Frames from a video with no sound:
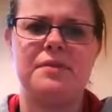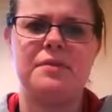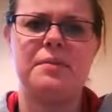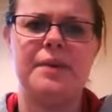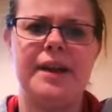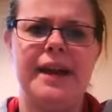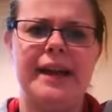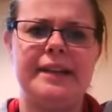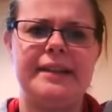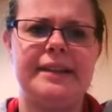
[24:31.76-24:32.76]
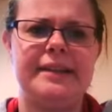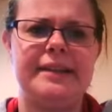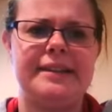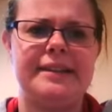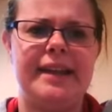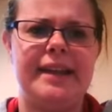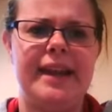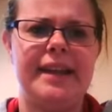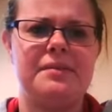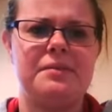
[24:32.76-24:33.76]
what I did
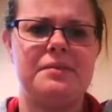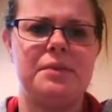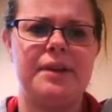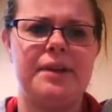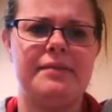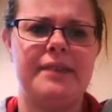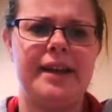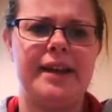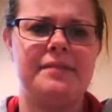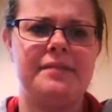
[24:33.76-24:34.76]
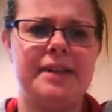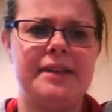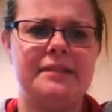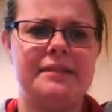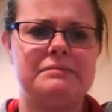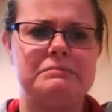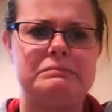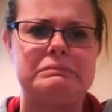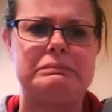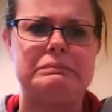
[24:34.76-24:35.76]
today would have gotten me.
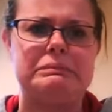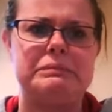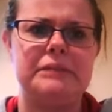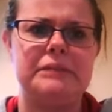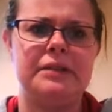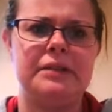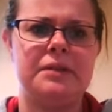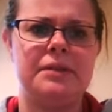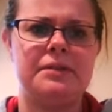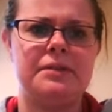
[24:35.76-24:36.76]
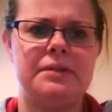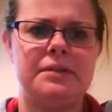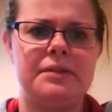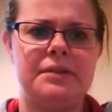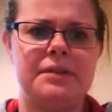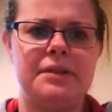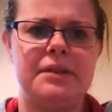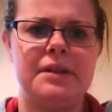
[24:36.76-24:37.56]
Did you sell something today?